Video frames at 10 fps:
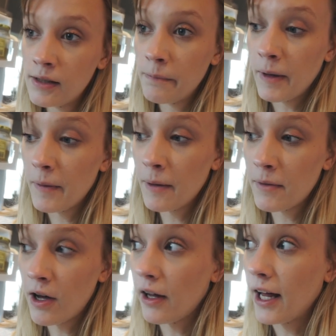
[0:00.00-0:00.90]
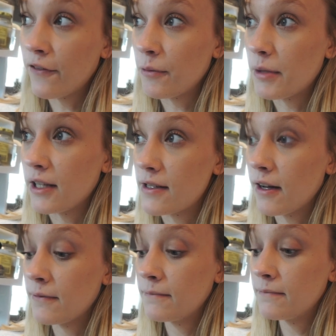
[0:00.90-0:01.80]
maybe I'm not having pizza.
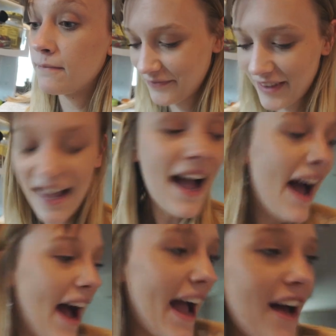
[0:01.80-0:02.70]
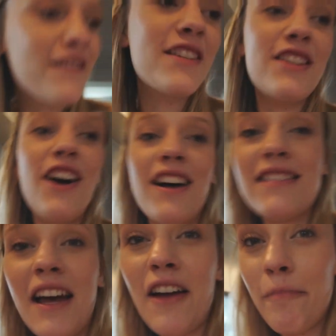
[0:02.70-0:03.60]
I have sauce, I have